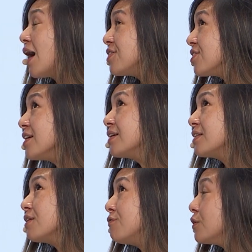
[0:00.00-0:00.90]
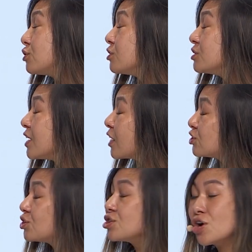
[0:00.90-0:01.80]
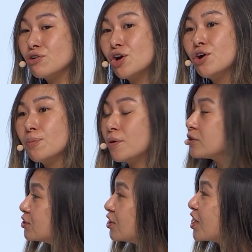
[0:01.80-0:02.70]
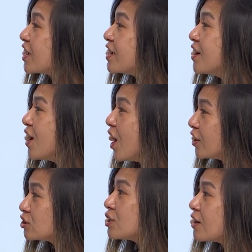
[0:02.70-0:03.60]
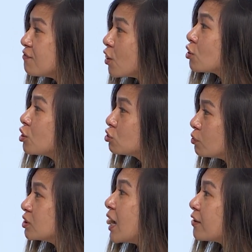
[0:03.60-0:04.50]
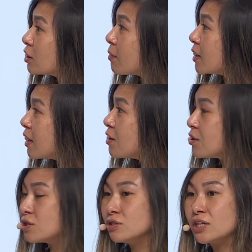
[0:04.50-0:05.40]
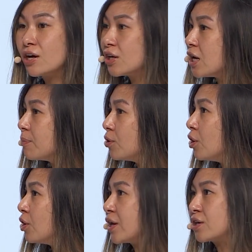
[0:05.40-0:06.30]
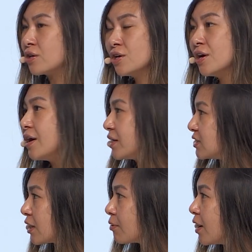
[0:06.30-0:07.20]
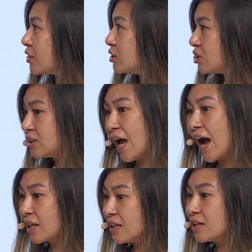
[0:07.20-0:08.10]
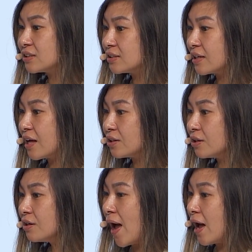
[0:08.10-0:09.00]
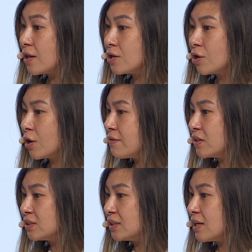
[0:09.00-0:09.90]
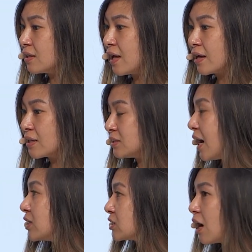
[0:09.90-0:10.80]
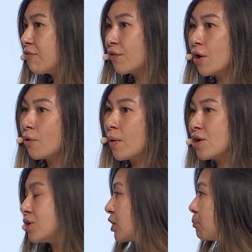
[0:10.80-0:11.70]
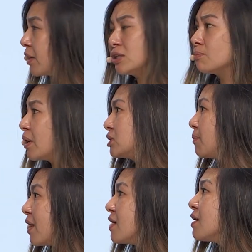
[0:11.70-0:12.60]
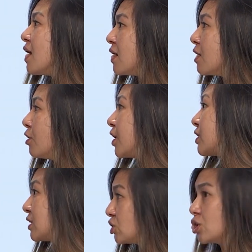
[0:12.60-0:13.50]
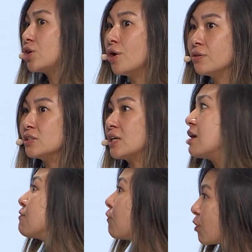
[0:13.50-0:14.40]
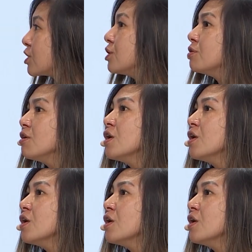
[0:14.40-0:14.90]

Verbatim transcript: I think the future is actually no code, personally. Yeah? Uh, there's a lot of no-code tools out there right now. You can use Airtable, like, etc., to Bubble. just hack things together. And you're even seeing, like, design software where you can press a button and it'll, like, essentially code the site for you.